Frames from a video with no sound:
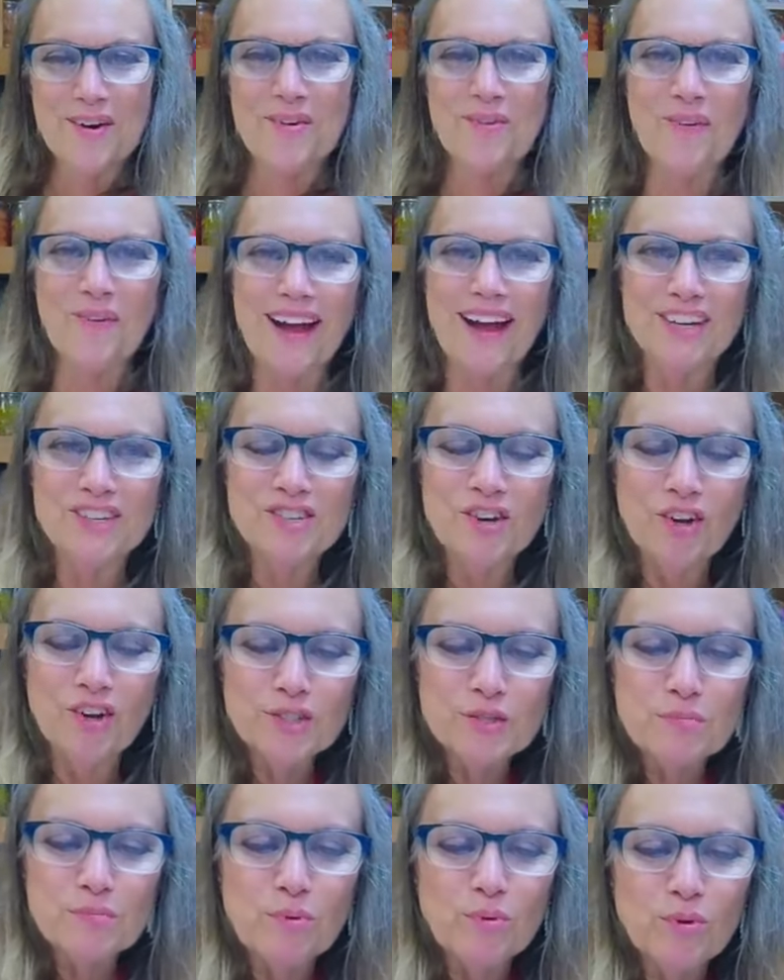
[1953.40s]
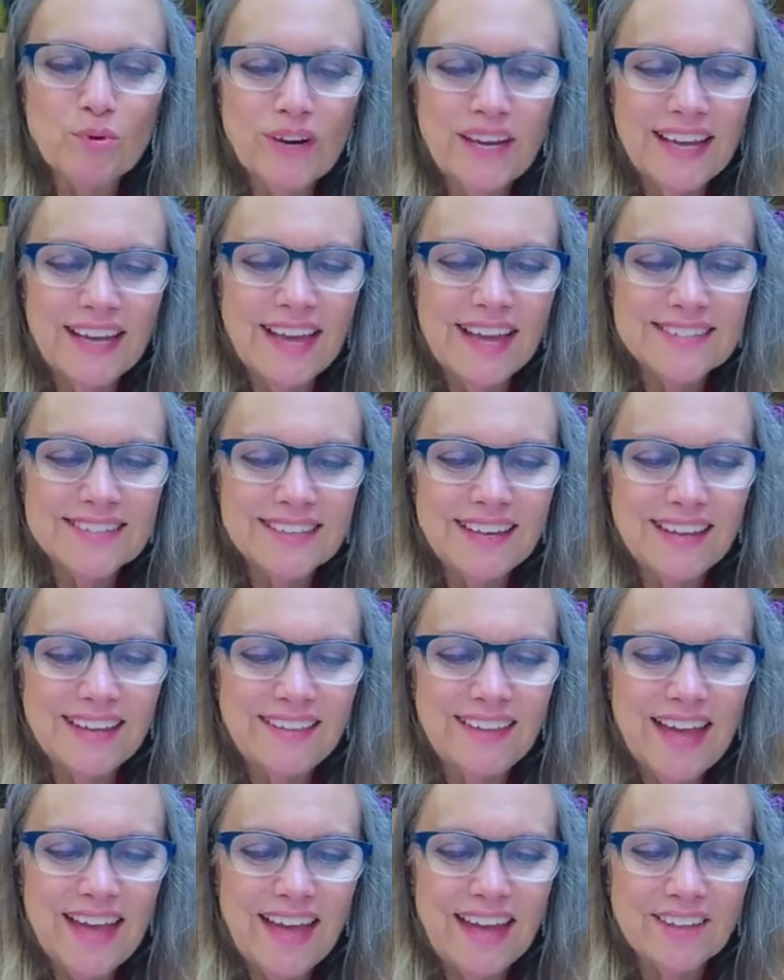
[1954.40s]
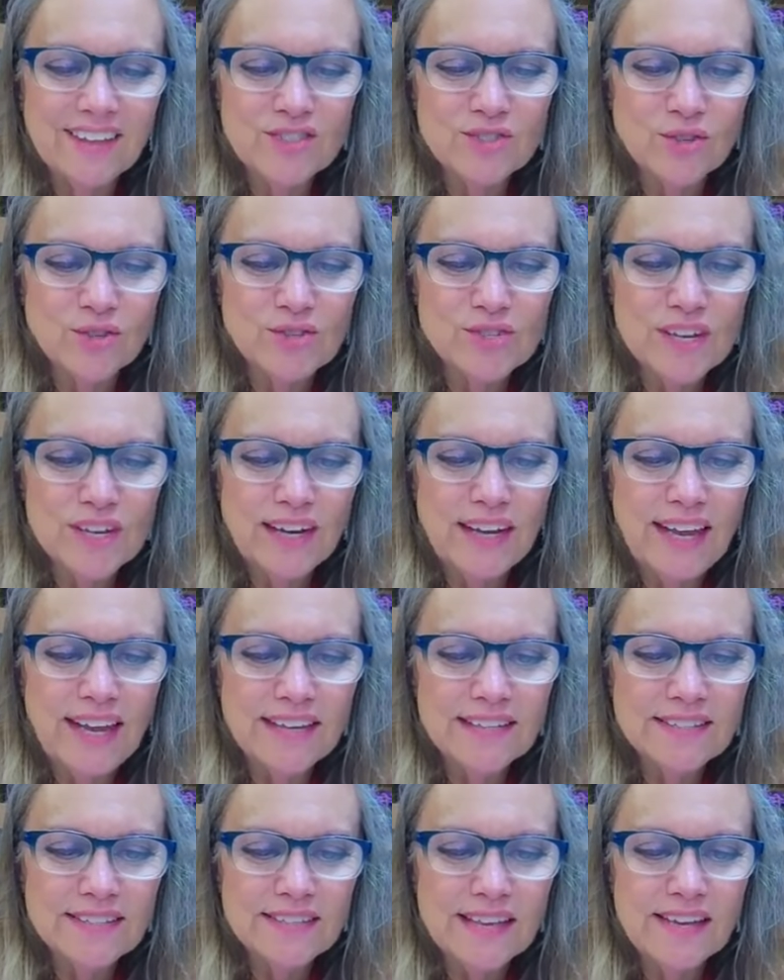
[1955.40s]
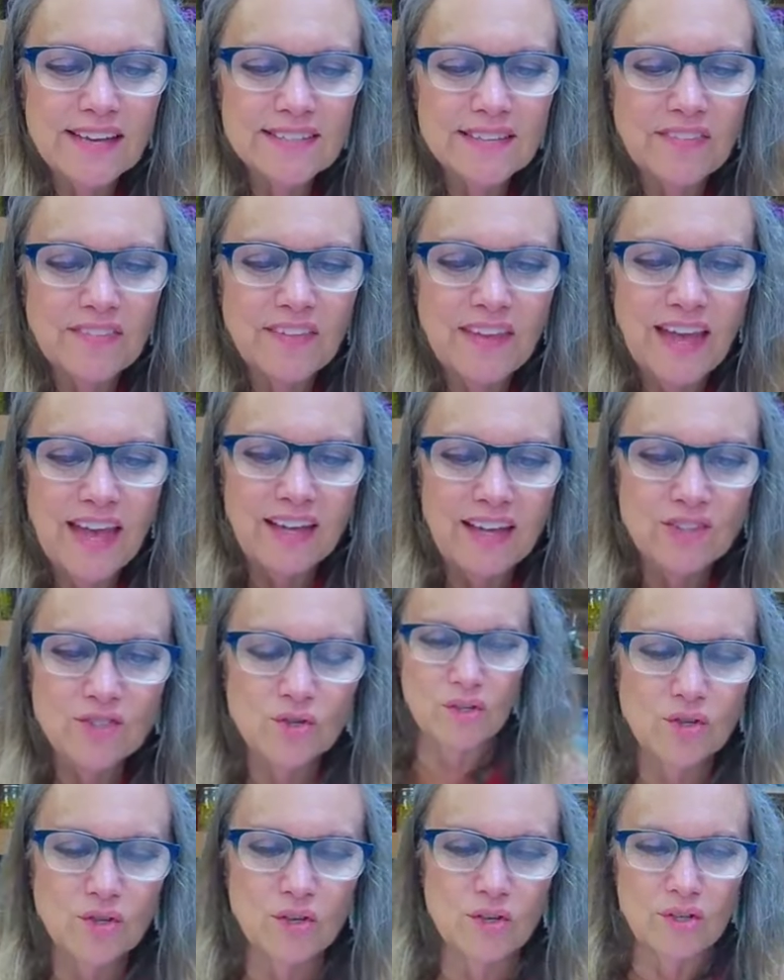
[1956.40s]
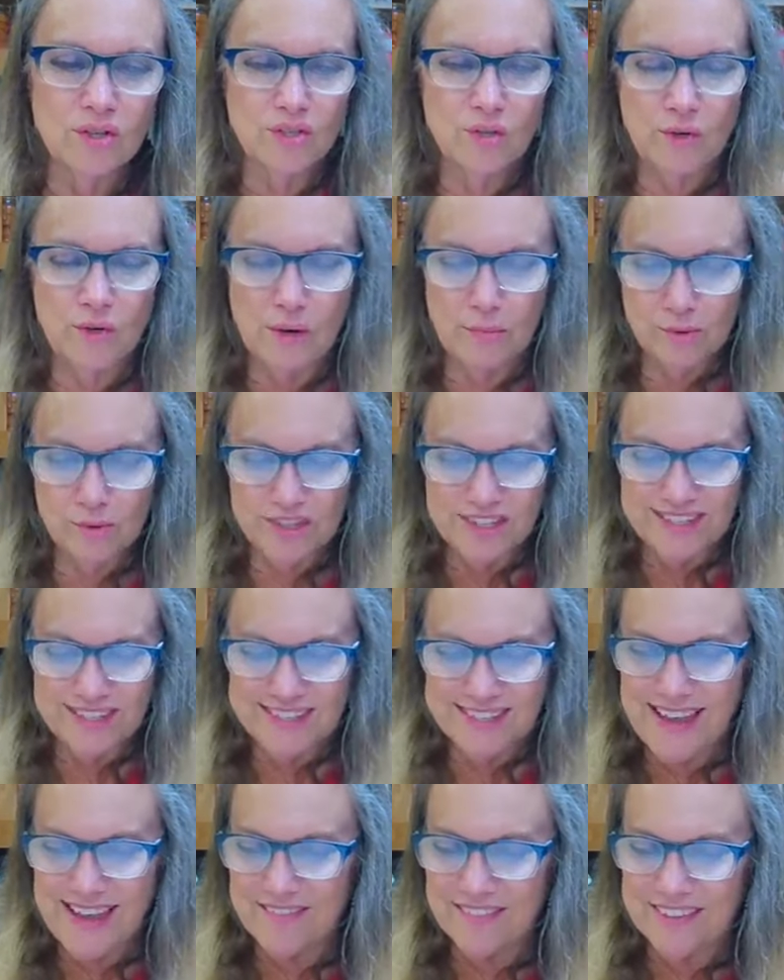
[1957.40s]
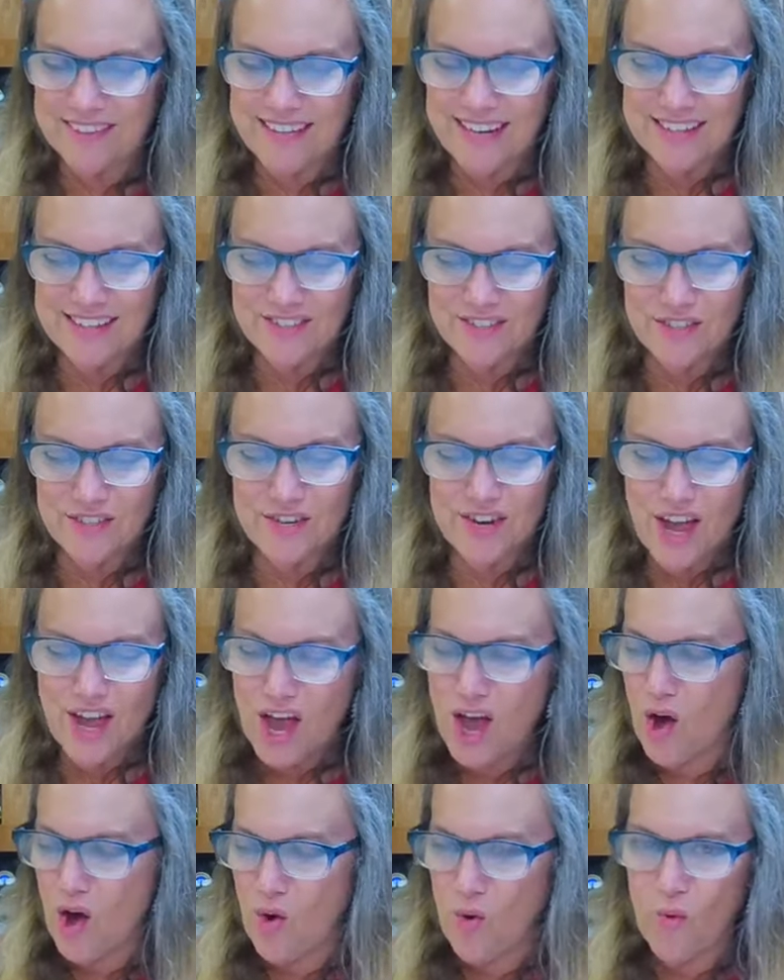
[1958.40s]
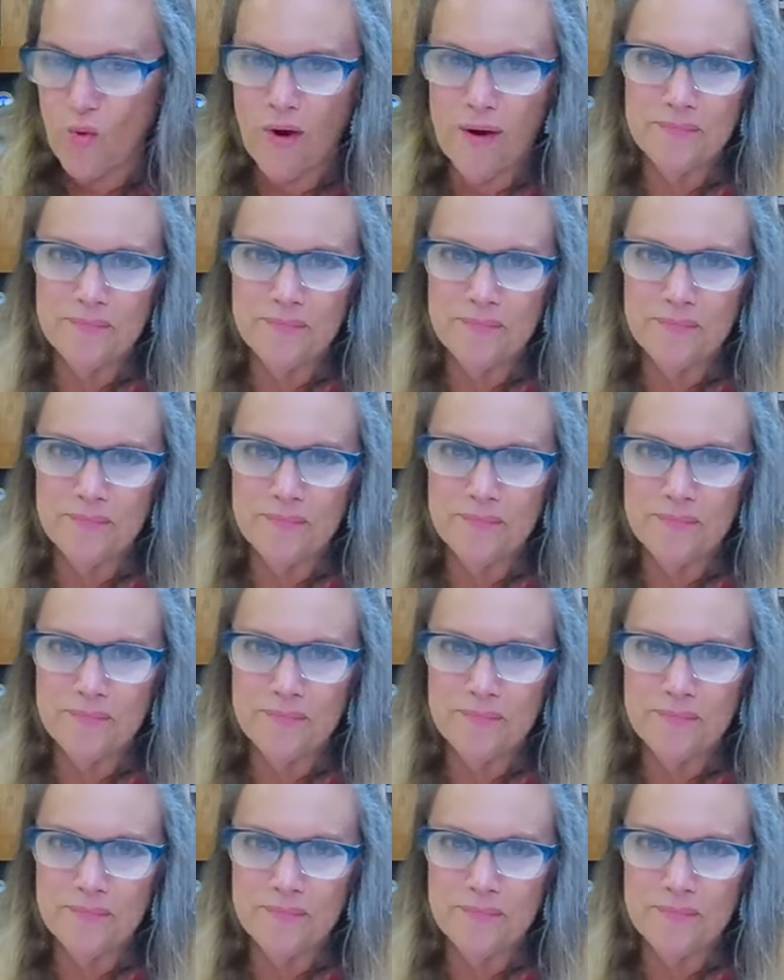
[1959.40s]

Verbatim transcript: wait, John's pre-guessing the answers and he says that the answer to number seven is no.